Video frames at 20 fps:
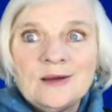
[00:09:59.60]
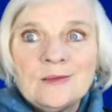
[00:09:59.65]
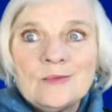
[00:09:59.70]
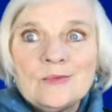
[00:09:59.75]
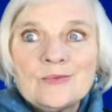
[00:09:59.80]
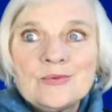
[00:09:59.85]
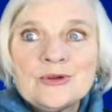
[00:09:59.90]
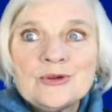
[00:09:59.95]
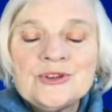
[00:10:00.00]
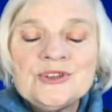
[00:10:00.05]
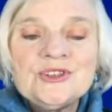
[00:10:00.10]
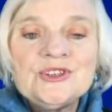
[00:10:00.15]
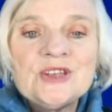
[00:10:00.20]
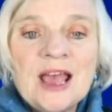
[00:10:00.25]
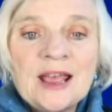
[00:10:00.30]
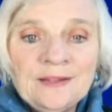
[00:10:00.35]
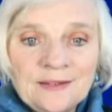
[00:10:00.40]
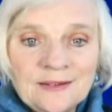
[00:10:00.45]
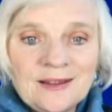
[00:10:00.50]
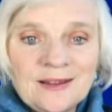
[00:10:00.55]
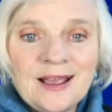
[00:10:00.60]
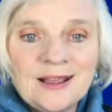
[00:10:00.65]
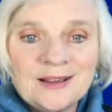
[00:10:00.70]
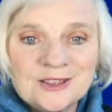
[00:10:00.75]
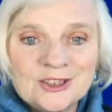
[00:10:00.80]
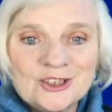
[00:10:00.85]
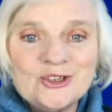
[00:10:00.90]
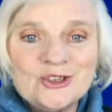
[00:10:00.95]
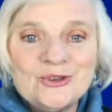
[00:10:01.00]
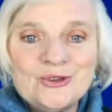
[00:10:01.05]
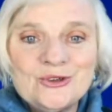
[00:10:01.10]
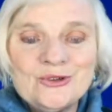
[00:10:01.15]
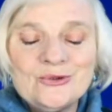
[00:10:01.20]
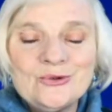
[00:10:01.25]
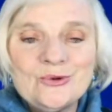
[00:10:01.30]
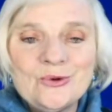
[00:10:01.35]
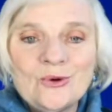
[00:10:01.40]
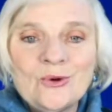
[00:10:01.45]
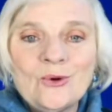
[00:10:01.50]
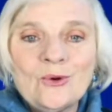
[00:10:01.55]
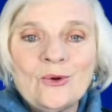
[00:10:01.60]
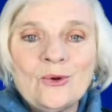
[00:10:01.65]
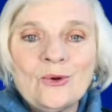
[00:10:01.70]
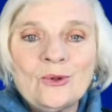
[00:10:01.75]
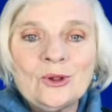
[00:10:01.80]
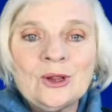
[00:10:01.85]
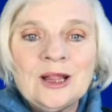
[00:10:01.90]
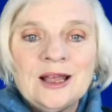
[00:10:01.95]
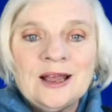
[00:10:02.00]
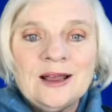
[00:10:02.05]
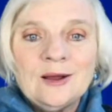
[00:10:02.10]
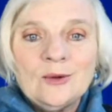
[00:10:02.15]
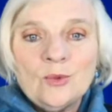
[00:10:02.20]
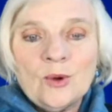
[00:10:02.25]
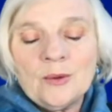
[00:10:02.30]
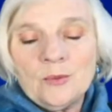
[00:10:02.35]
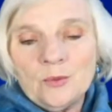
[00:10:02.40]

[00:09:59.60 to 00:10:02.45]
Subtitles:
present that to you all when we